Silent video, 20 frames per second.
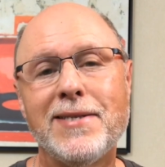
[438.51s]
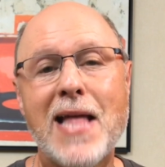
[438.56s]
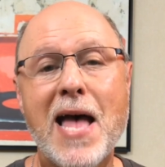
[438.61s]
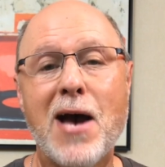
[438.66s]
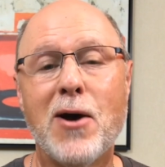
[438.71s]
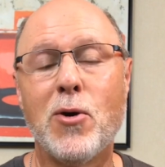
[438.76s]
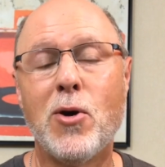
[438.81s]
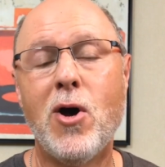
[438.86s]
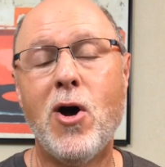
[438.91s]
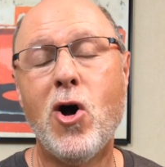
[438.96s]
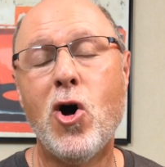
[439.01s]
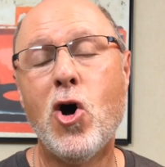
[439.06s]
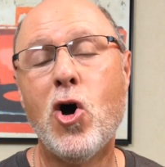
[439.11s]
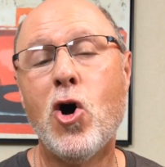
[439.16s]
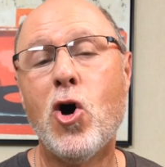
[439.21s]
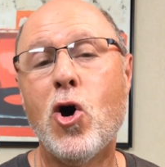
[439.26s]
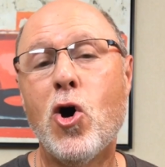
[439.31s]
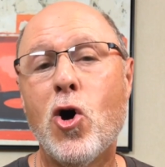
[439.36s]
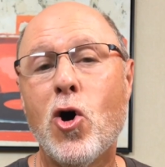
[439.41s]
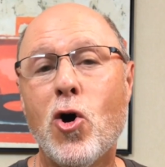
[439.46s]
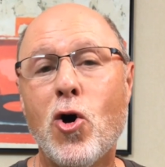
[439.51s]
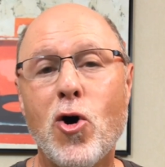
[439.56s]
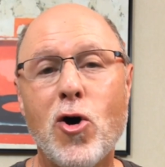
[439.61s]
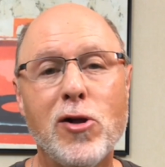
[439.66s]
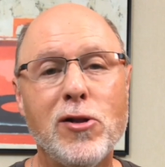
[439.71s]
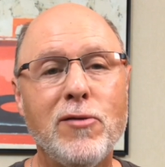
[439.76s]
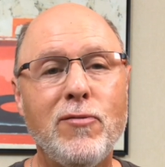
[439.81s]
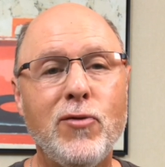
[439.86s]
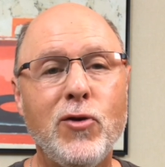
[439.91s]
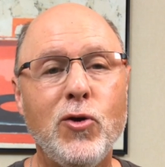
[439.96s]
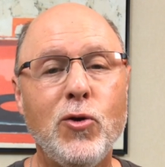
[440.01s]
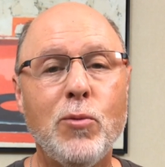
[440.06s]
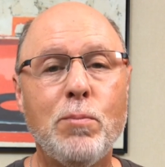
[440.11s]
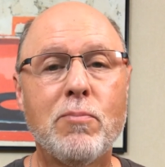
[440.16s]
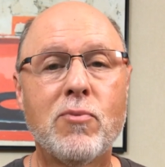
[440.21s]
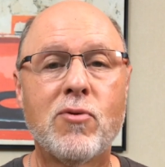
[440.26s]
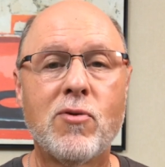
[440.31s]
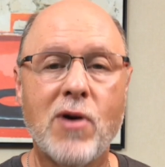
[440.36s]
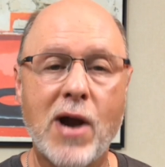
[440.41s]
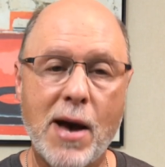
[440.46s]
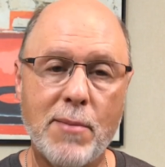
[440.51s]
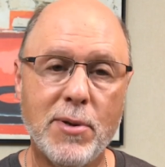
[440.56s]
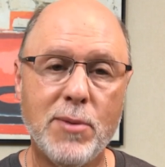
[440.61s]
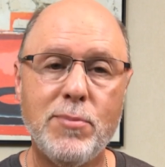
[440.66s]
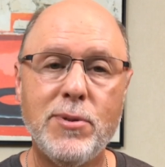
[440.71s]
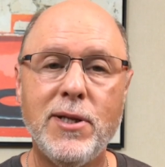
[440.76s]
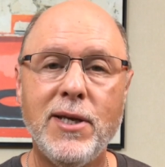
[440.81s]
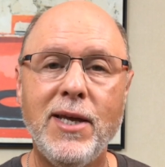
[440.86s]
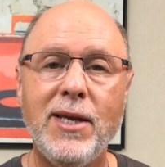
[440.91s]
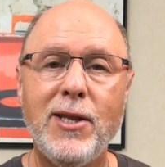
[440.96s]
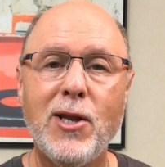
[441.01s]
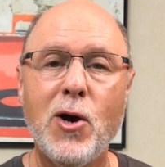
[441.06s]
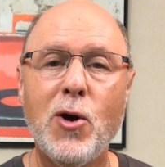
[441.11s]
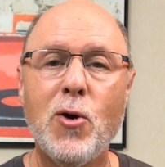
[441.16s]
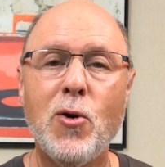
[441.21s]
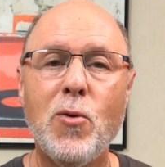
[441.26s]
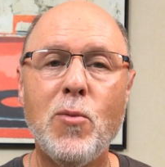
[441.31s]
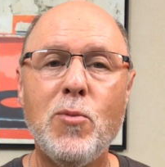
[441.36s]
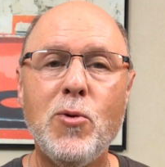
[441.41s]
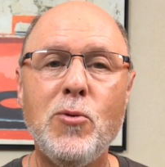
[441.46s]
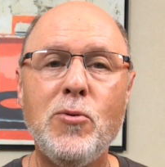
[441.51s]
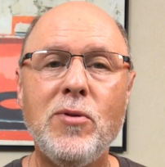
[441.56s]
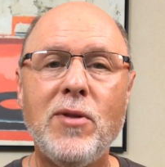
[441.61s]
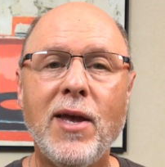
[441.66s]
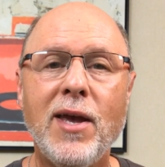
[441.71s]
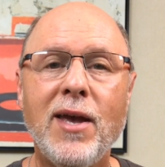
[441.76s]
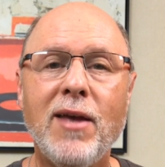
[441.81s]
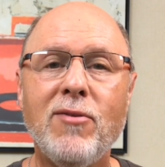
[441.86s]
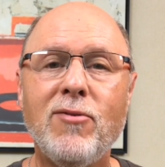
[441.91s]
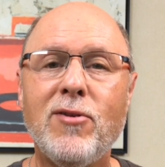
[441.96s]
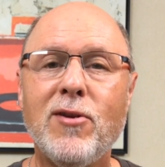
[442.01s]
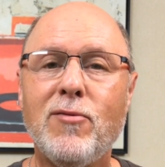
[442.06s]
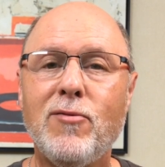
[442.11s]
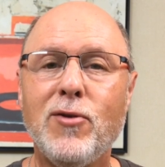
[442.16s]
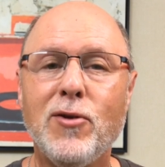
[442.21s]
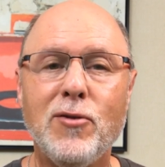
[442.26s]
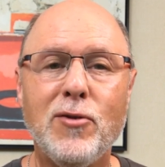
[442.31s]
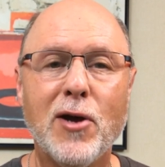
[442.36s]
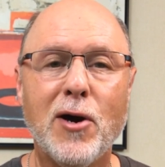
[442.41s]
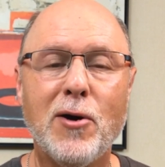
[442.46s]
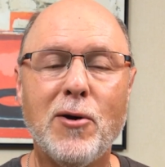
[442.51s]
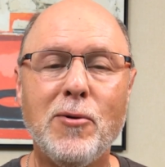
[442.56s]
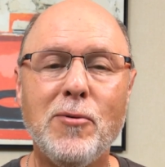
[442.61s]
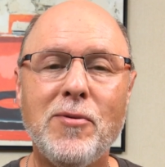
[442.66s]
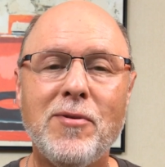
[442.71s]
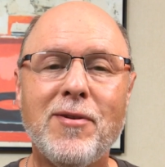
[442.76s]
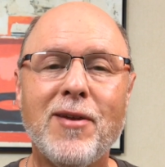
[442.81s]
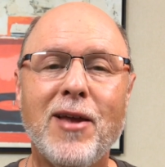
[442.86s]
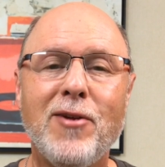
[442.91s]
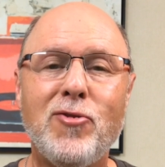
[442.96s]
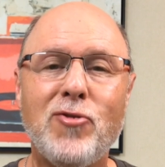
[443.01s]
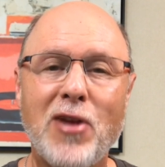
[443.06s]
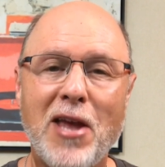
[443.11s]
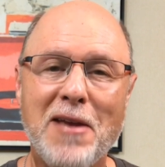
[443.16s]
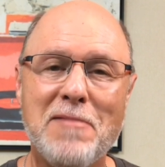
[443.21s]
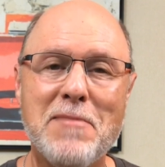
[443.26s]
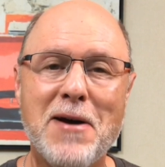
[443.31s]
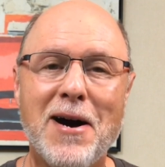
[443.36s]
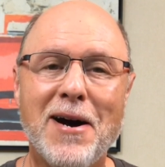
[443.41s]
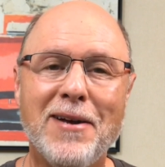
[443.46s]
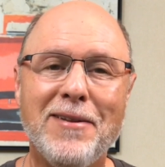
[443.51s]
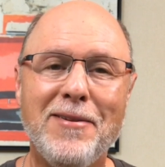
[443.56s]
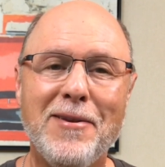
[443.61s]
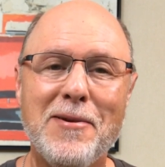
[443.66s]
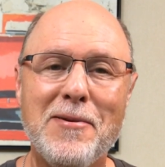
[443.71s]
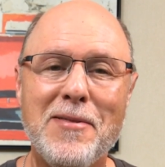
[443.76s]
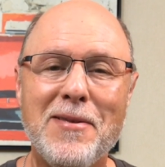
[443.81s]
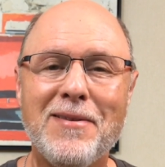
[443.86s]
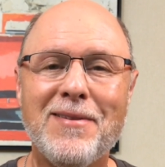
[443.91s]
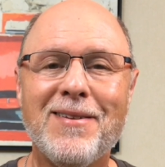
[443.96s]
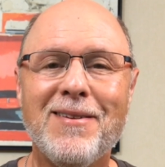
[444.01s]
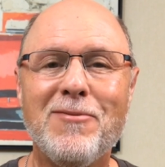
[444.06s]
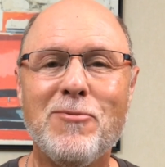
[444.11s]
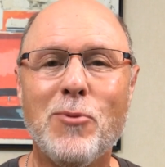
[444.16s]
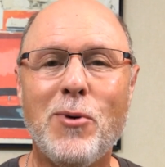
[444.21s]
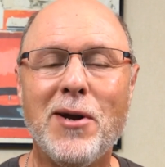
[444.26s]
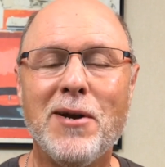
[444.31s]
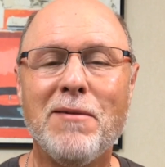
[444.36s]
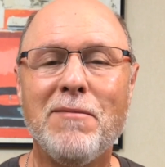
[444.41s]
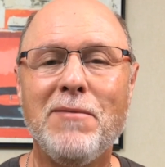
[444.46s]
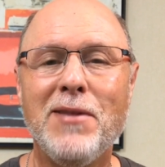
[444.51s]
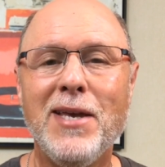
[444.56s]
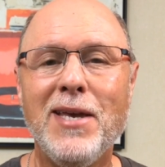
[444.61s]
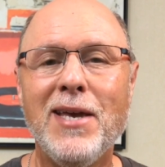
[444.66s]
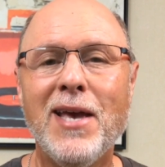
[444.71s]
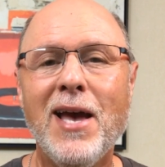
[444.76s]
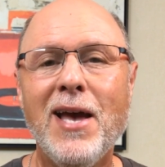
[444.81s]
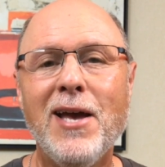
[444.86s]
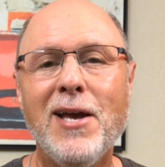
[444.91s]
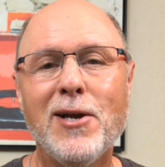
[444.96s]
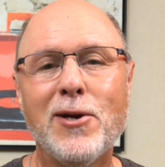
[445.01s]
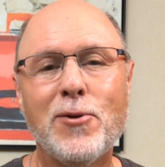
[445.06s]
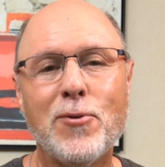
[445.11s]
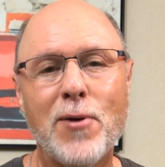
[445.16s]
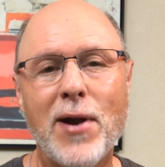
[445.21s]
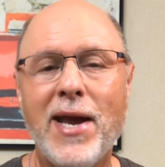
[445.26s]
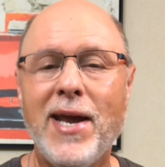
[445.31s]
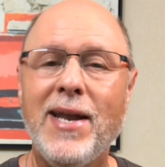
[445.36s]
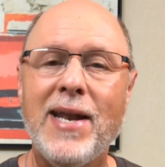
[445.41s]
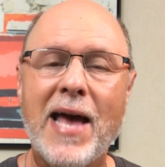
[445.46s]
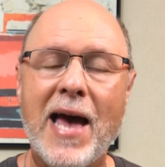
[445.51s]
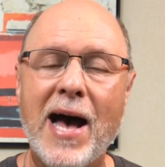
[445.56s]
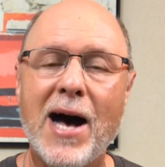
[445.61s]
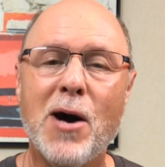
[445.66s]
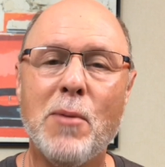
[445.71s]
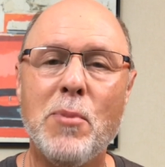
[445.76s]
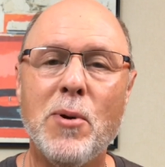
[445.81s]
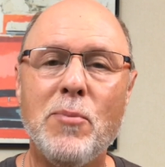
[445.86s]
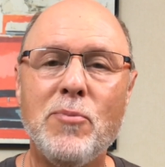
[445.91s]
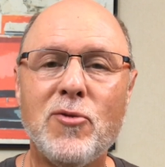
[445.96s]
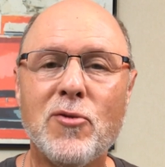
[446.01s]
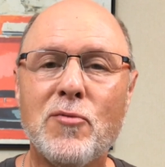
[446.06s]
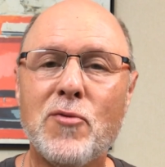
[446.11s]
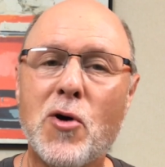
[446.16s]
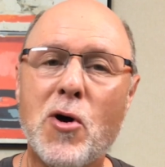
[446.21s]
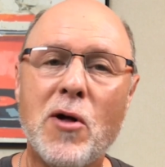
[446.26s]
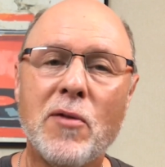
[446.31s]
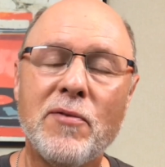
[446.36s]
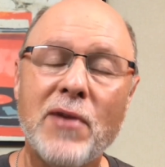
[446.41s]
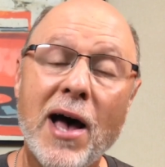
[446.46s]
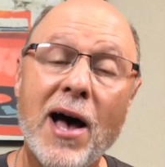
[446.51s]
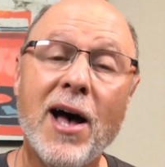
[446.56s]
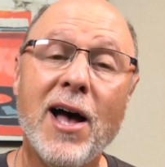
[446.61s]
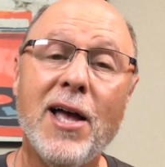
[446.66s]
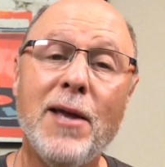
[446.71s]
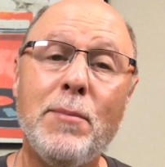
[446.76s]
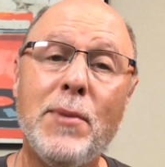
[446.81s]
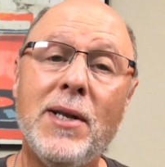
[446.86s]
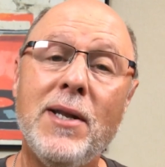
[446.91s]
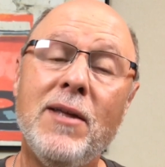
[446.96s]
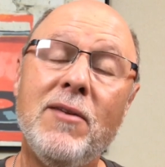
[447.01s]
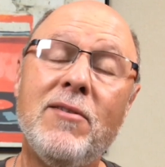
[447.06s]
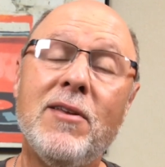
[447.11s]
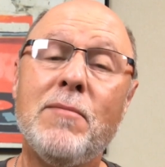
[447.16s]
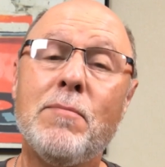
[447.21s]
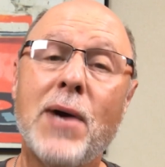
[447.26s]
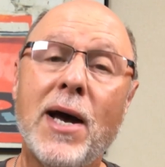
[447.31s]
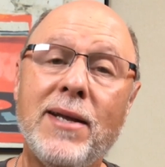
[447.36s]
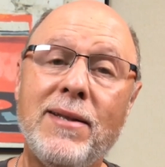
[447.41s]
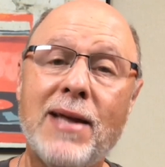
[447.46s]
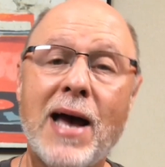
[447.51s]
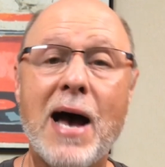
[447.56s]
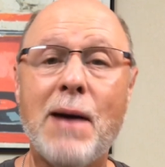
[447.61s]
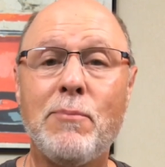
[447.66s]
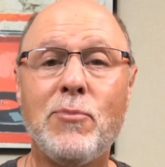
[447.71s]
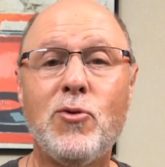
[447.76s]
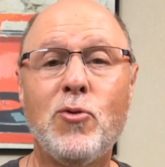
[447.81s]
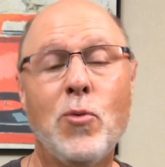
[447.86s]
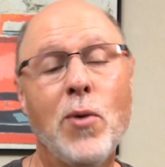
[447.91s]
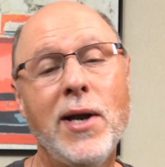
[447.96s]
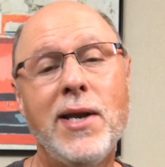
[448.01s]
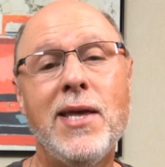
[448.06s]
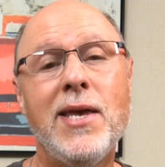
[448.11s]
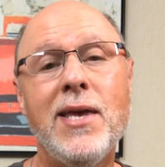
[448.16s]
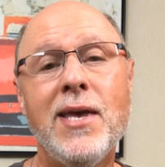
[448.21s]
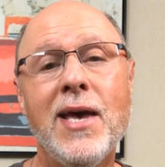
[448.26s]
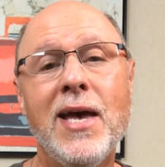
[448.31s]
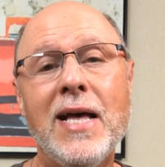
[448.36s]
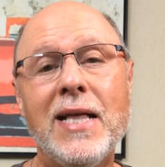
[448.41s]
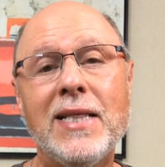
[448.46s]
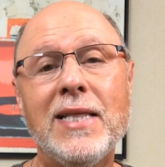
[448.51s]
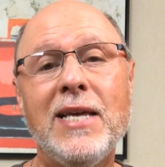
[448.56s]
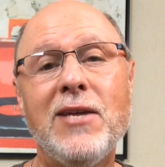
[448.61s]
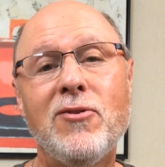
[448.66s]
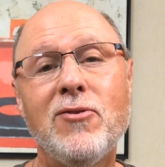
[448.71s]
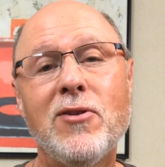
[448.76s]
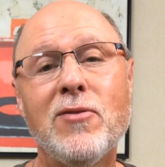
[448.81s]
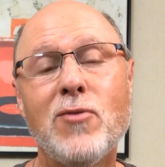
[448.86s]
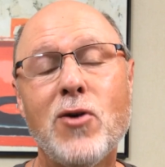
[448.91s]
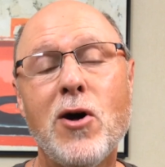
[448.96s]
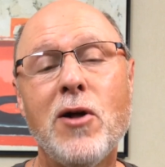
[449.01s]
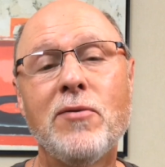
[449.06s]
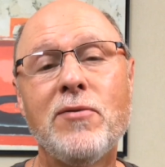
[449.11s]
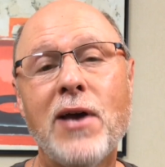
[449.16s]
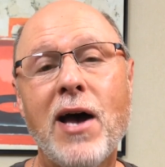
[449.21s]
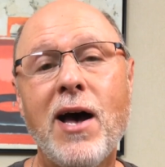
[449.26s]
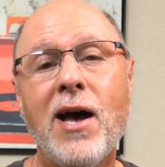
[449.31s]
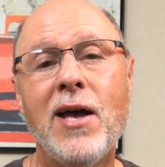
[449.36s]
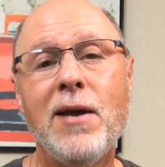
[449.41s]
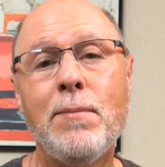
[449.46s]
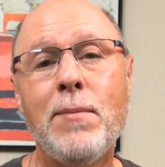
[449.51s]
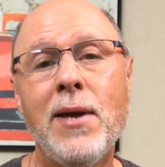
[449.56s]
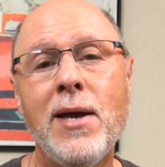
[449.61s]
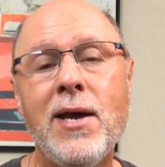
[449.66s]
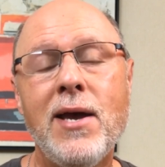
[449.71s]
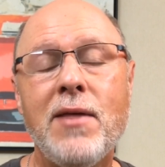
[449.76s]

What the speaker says: Now, all of you probably know Moondance. If you don't, shame on you. This is one of the great albums of all time. It is in my top 20 list of all time.